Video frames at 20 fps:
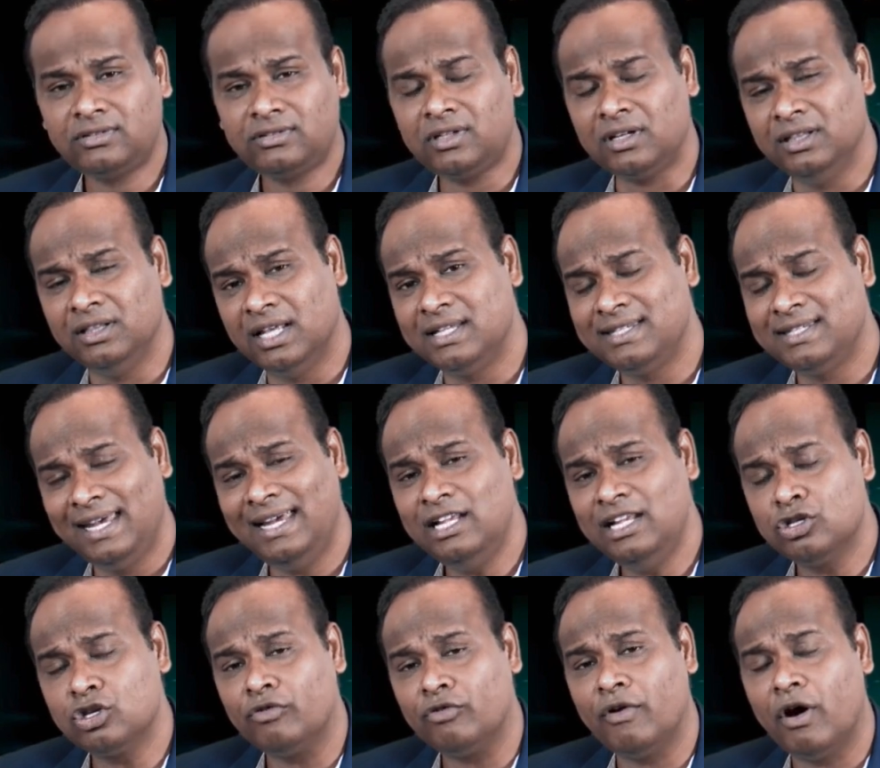the
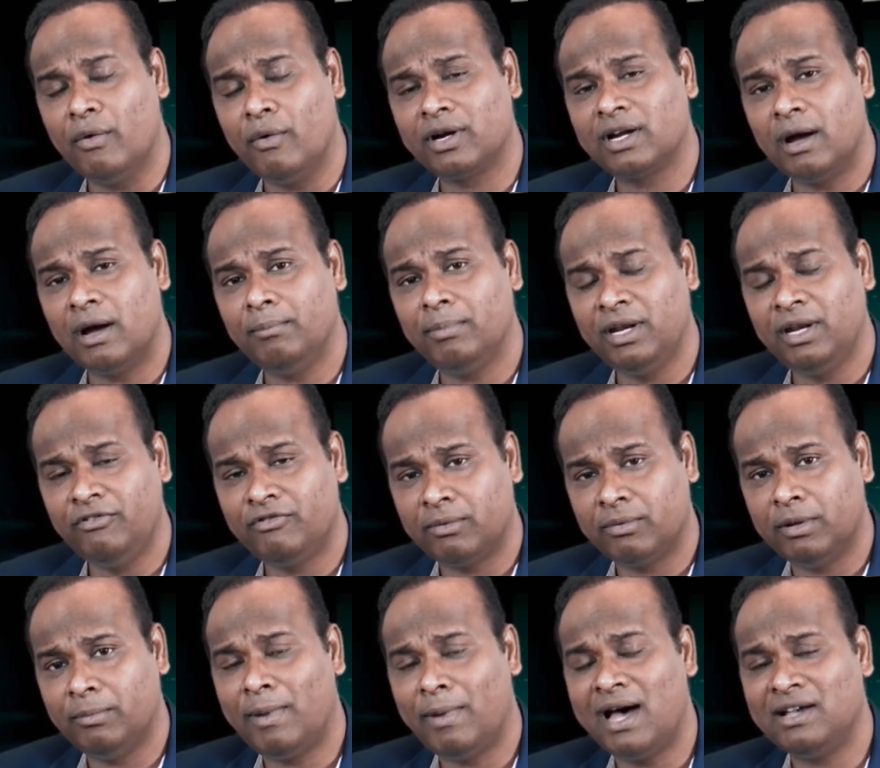sales of our company from
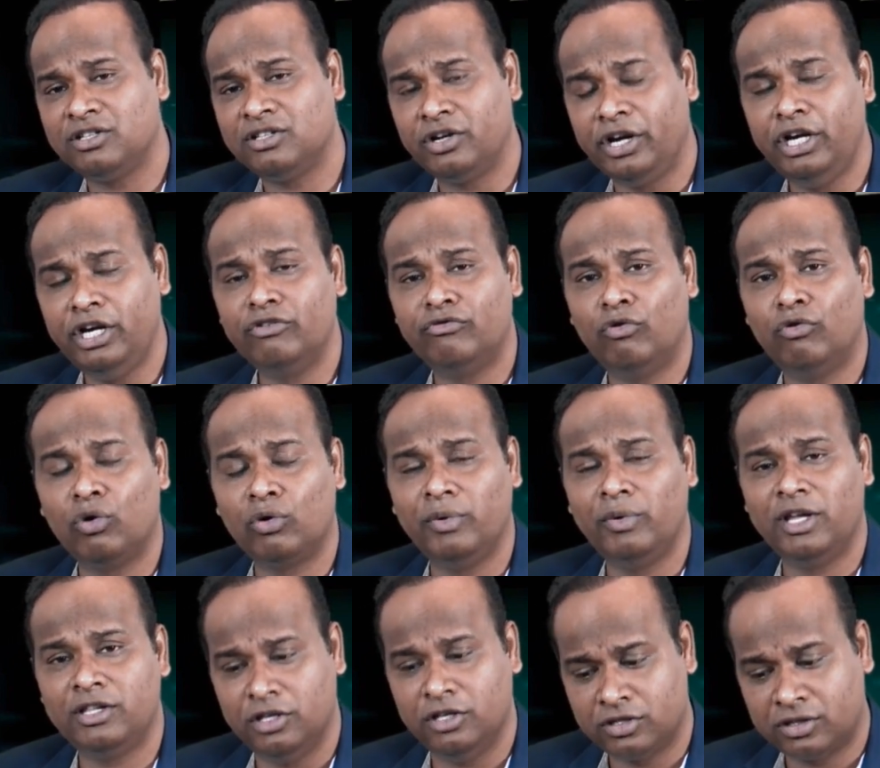the past 3 to 4
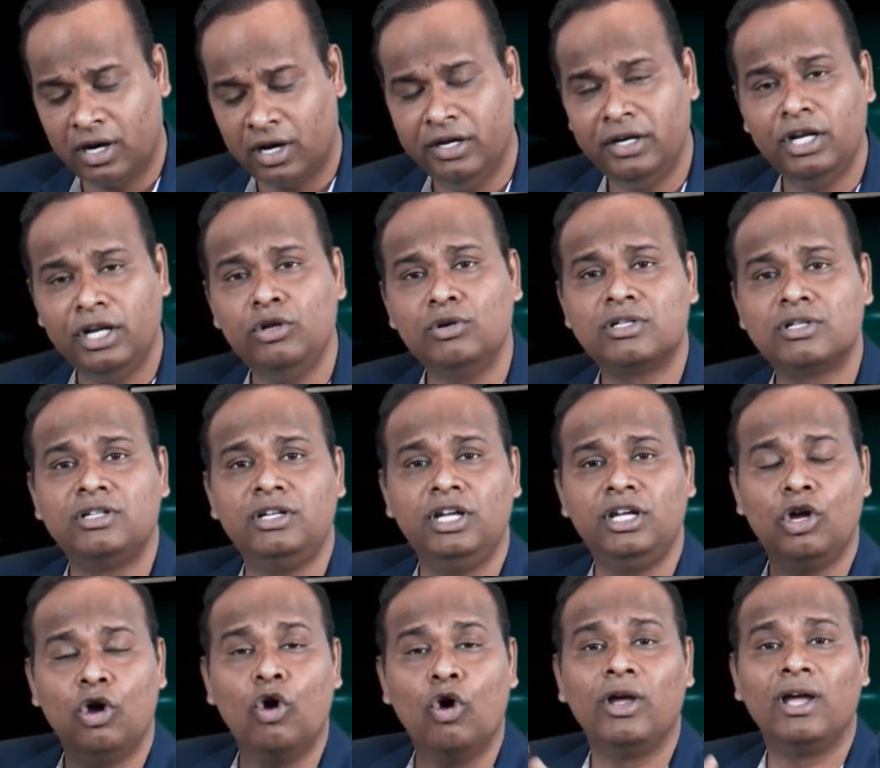weeks is continuously
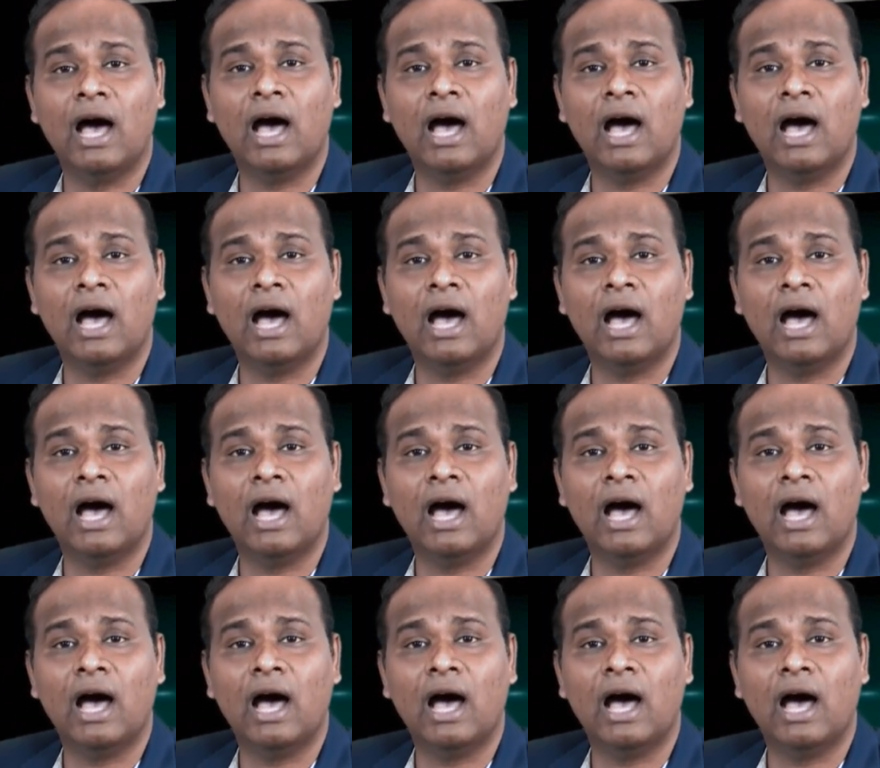going